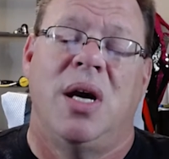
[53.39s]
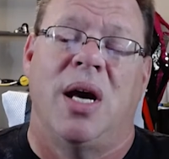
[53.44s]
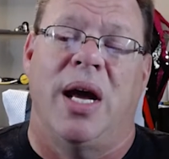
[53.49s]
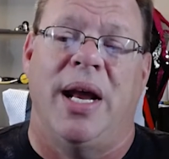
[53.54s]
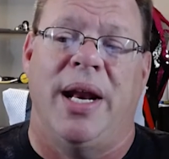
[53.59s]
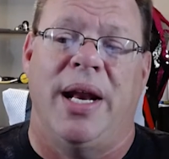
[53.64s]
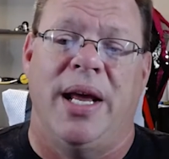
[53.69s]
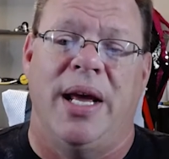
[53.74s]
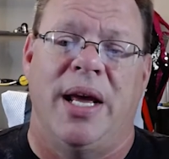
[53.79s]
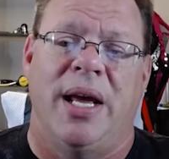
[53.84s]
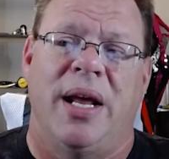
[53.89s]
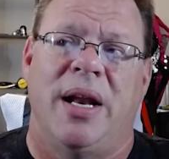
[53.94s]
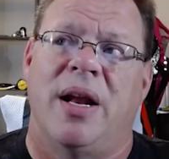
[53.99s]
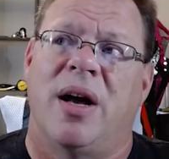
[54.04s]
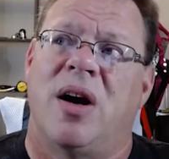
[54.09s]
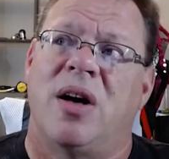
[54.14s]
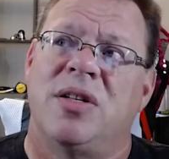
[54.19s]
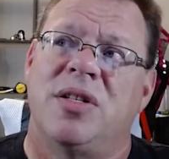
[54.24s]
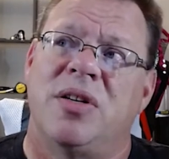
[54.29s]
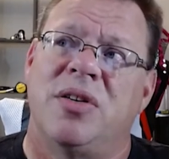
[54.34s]
And then I
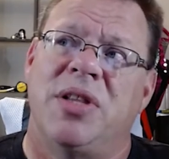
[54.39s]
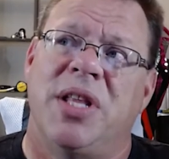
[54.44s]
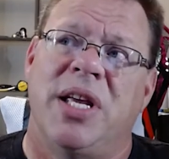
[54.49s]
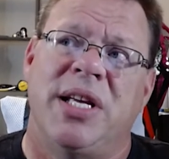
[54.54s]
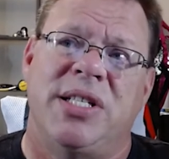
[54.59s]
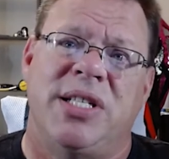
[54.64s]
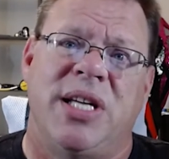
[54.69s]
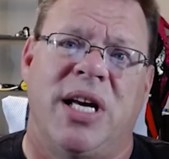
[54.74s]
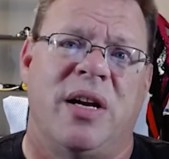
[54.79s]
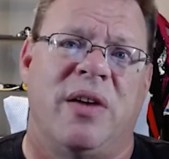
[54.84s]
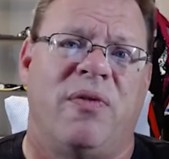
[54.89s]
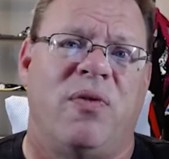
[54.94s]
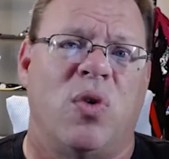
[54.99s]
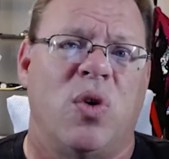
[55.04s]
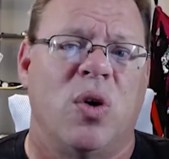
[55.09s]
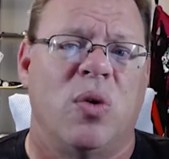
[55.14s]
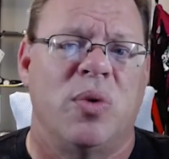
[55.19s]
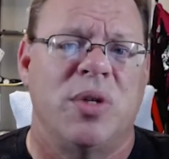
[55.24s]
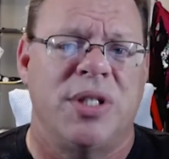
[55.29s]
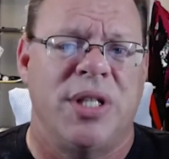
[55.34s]
also think Channel
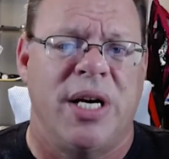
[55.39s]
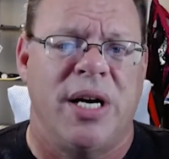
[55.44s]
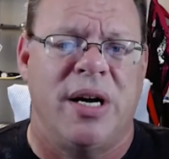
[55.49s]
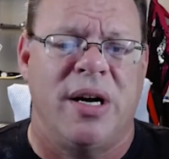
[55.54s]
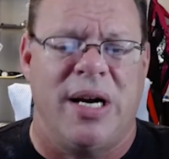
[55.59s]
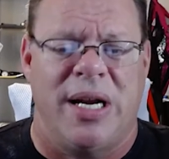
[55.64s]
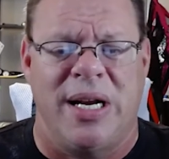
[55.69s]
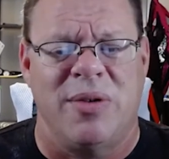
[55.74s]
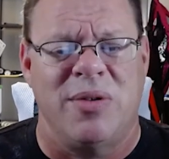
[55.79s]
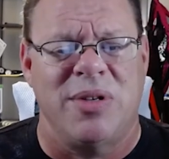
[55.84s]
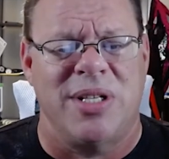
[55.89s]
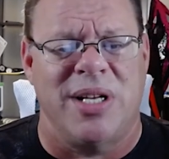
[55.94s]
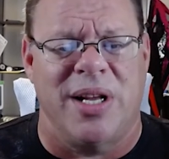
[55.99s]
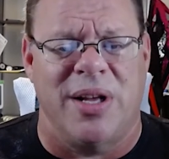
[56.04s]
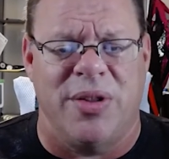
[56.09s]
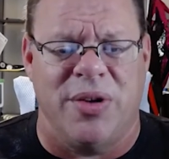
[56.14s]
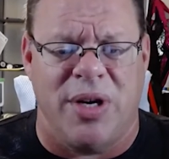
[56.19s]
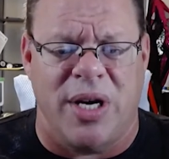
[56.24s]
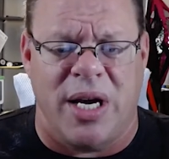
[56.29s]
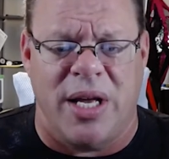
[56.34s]
4 was there, and there was
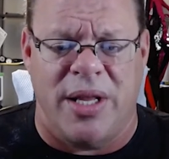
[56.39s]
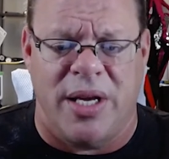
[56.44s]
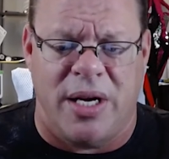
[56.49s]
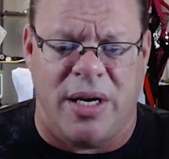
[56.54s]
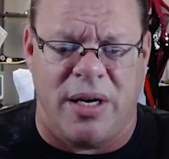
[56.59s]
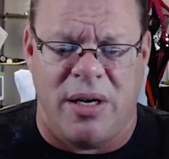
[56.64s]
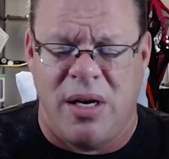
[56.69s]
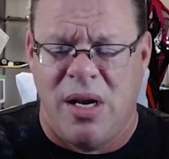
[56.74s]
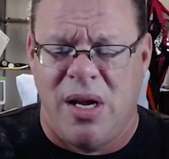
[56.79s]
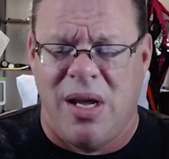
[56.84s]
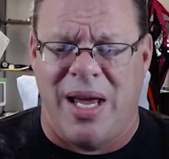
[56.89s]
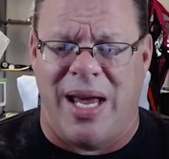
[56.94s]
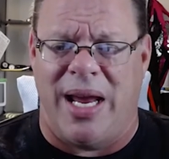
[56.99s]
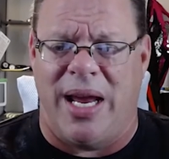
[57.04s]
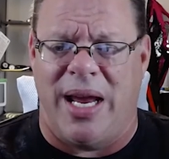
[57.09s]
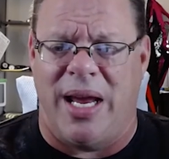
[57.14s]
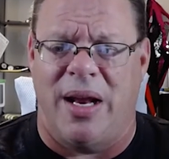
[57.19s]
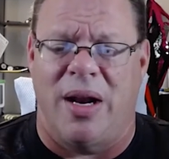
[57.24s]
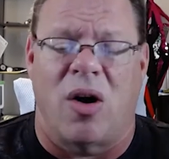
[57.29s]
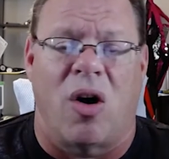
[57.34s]
another guy there,
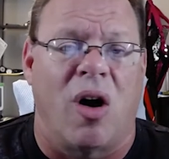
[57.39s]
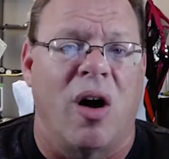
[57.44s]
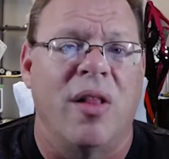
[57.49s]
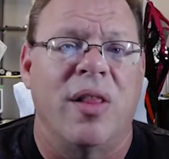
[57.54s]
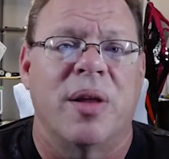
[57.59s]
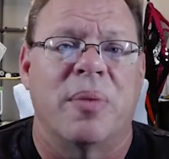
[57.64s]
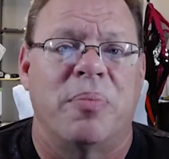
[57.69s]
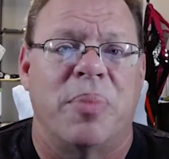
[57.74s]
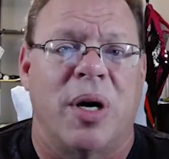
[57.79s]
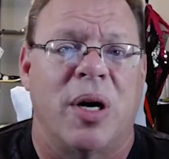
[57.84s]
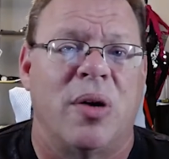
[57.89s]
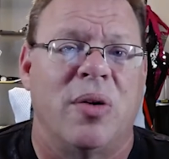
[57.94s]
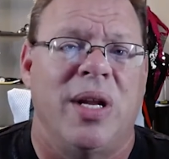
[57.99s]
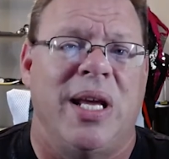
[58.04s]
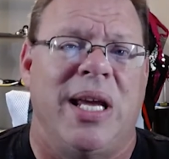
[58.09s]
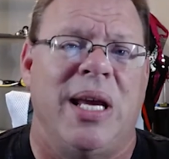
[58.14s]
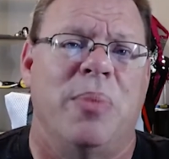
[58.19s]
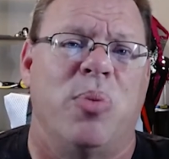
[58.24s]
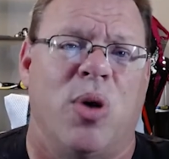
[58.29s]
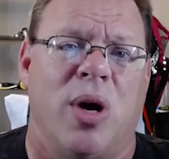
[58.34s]
and on the boat
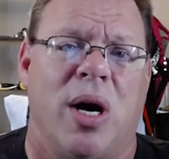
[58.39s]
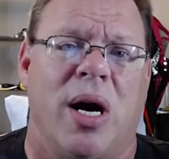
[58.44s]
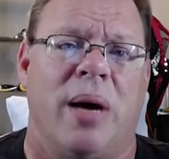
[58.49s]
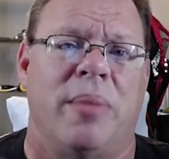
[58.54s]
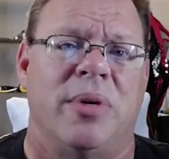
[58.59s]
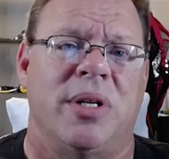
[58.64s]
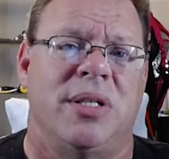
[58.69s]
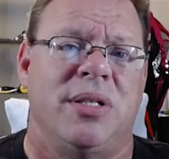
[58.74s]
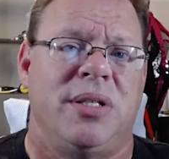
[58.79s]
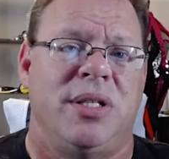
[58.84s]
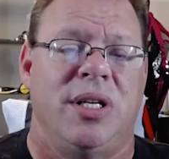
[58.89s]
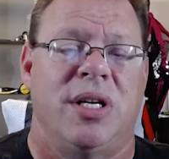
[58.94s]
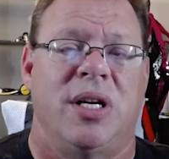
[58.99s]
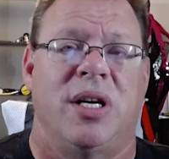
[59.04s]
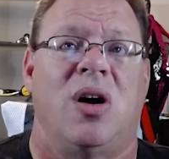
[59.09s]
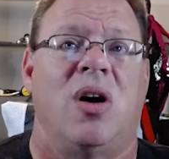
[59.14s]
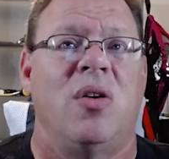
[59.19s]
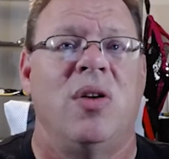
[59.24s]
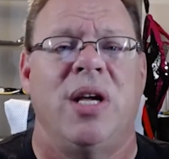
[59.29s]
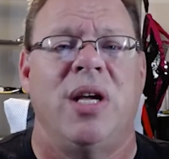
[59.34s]
he promised, you know,
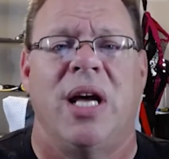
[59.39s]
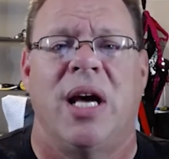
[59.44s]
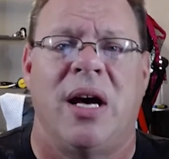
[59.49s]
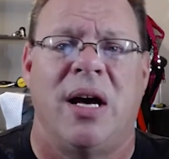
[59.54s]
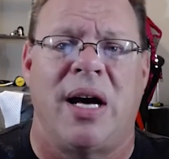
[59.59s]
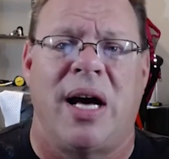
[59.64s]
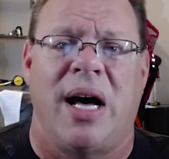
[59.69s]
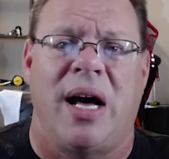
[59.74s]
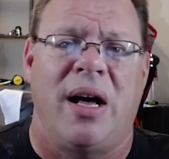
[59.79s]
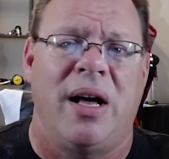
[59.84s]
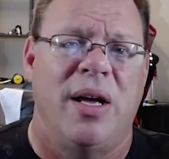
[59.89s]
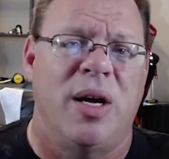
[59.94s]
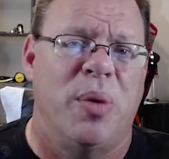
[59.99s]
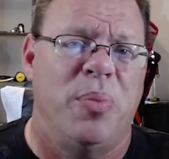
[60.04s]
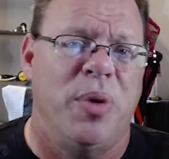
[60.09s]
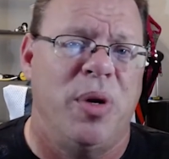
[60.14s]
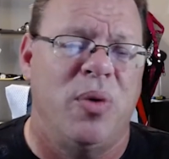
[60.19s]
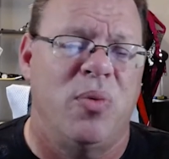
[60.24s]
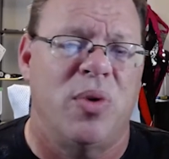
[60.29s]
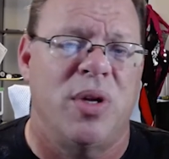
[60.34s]
oh yeah, I'll
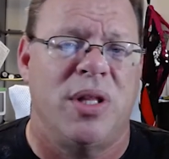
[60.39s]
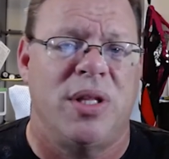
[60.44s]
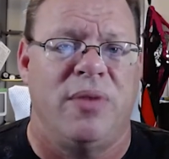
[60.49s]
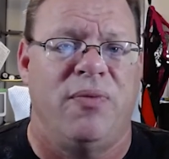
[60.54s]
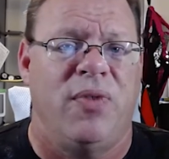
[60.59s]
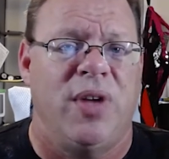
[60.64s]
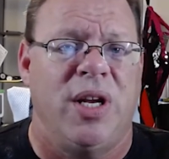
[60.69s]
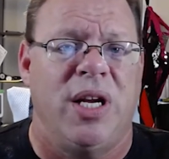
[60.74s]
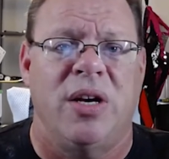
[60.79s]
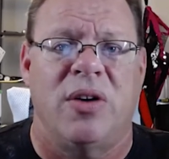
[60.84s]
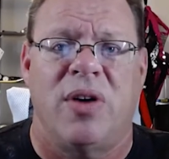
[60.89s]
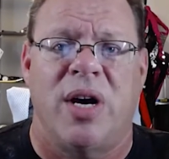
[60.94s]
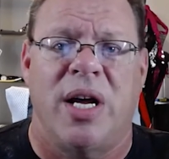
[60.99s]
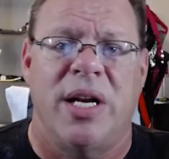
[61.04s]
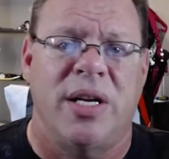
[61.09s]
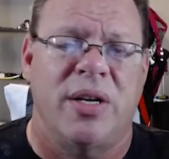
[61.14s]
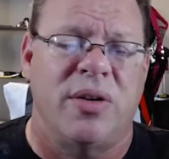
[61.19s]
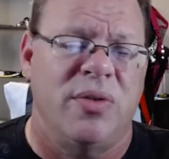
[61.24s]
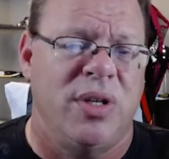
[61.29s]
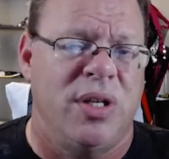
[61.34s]
help you with the video I
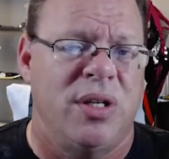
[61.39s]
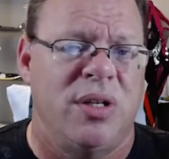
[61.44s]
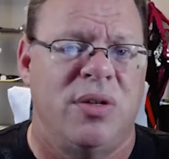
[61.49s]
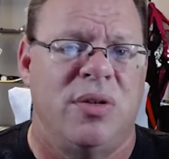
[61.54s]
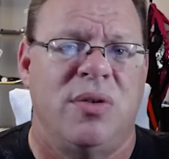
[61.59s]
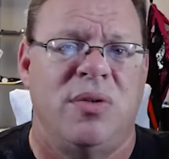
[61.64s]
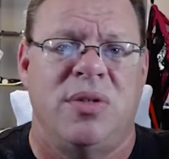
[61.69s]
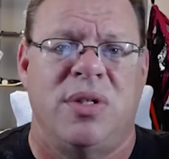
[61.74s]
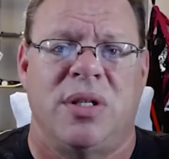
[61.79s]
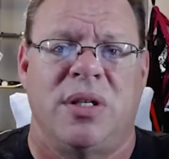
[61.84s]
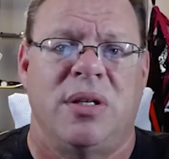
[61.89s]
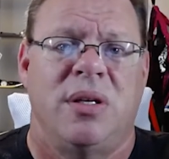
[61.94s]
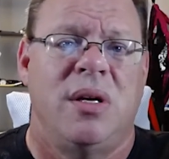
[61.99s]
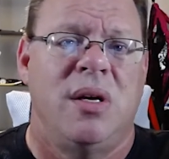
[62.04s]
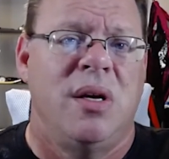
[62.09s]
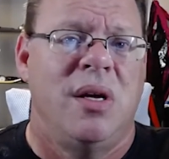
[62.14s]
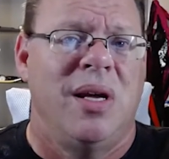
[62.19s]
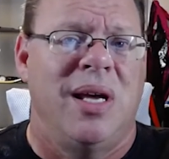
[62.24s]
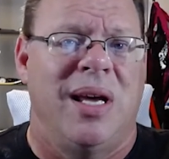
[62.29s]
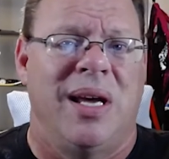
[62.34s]
don't use, and
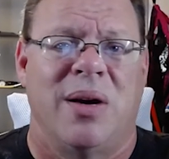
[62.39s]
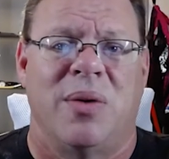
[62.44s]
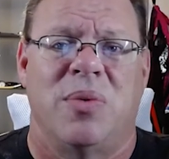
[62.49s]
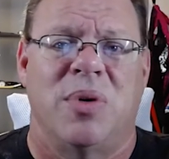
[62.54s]
it